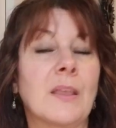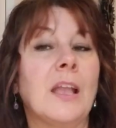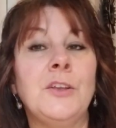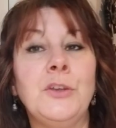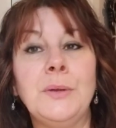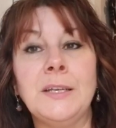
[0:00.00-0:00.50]

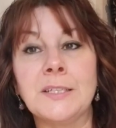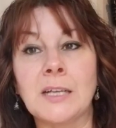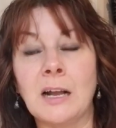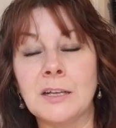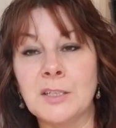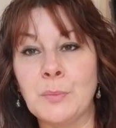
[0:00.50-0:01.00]
And you need to
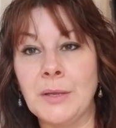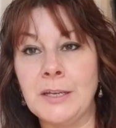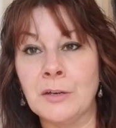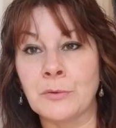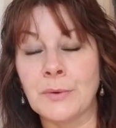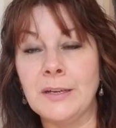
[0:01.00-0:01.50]
contemplate
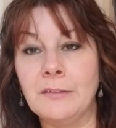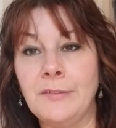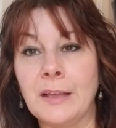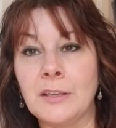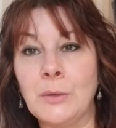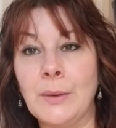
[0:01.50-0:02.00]
and
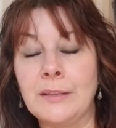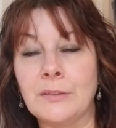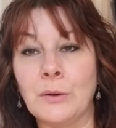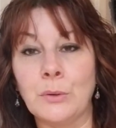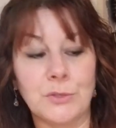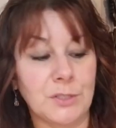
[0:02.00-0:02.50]
reevaluate the
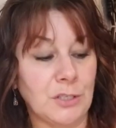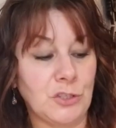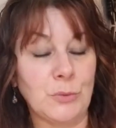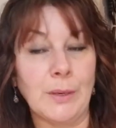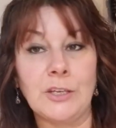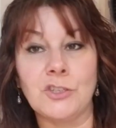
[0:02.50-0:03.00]
whole
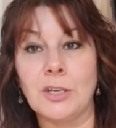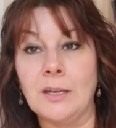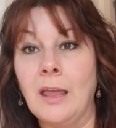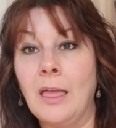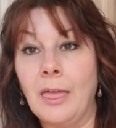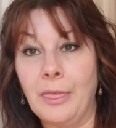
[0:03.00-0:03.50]
situation.
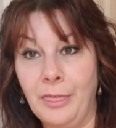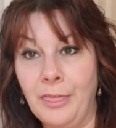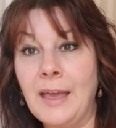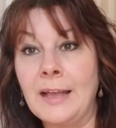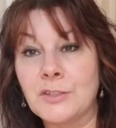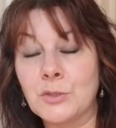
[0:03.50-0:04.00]

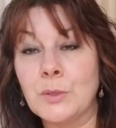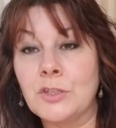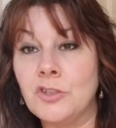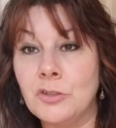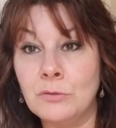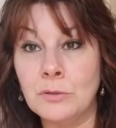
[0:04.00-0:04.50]
That's
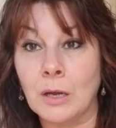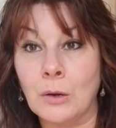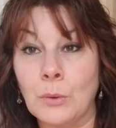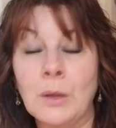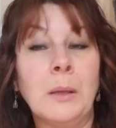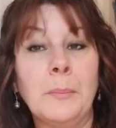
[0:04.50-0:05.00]
what you
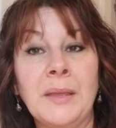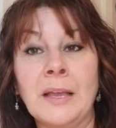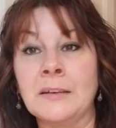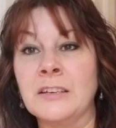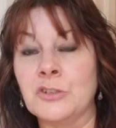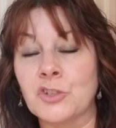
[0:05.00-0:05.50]
know
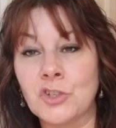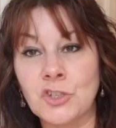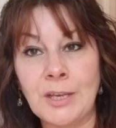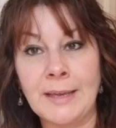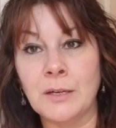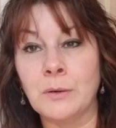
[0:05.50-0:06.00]
beyond a
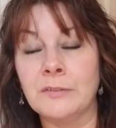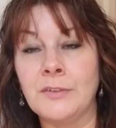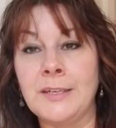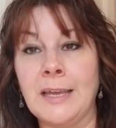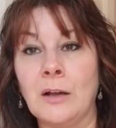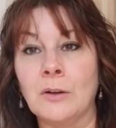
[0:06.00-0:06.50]
shadow of a
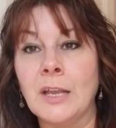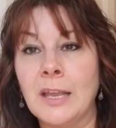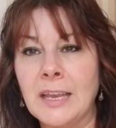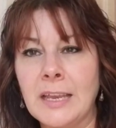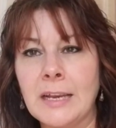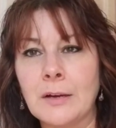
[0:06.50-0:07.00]
doubt.
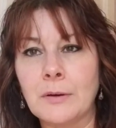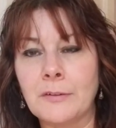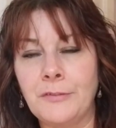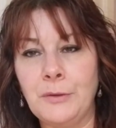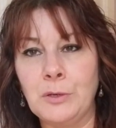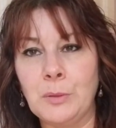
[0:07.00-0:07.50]

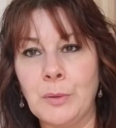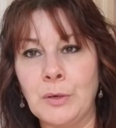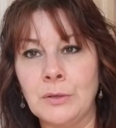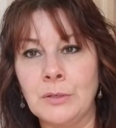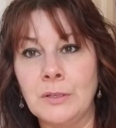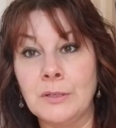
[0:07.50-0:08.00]

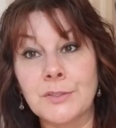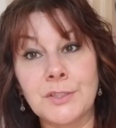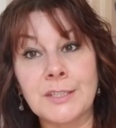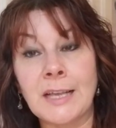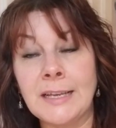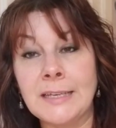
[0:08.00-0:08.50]
Irrefutable
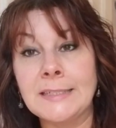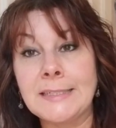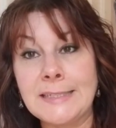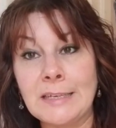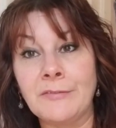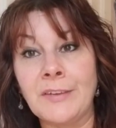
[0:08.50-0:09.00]

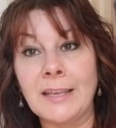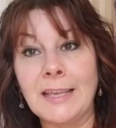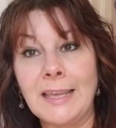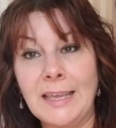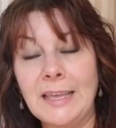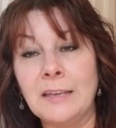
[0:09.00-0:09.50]

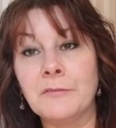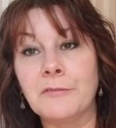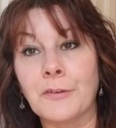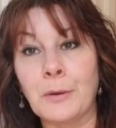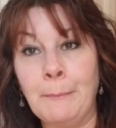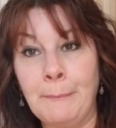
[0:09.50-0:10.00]
scientific
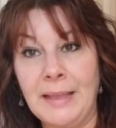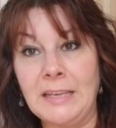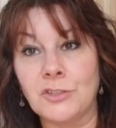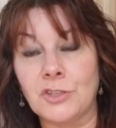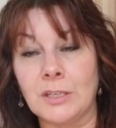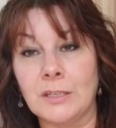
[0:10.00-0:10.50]

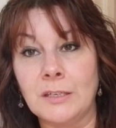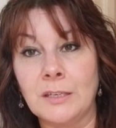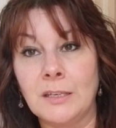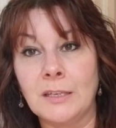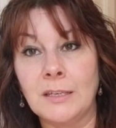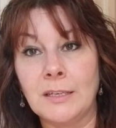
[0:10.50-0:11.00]
information.
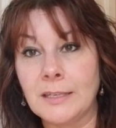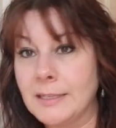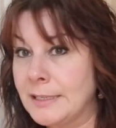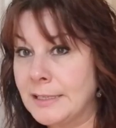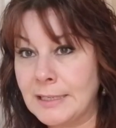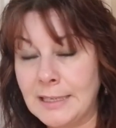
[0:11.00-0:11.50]

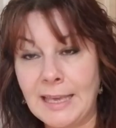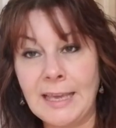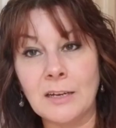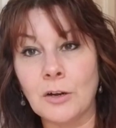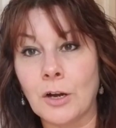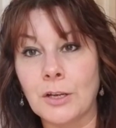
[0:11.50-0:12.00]

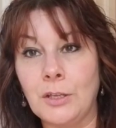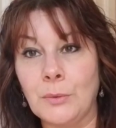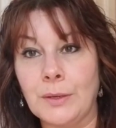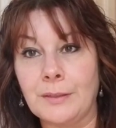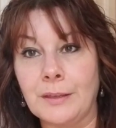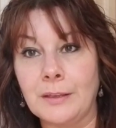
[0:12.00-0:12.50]
Can't argue
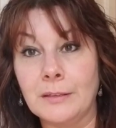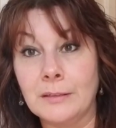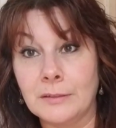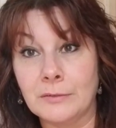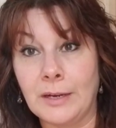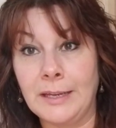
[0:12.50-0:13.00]
with it,
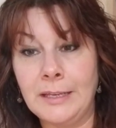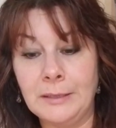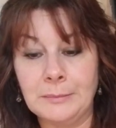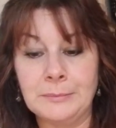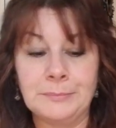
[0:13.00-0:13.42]
right?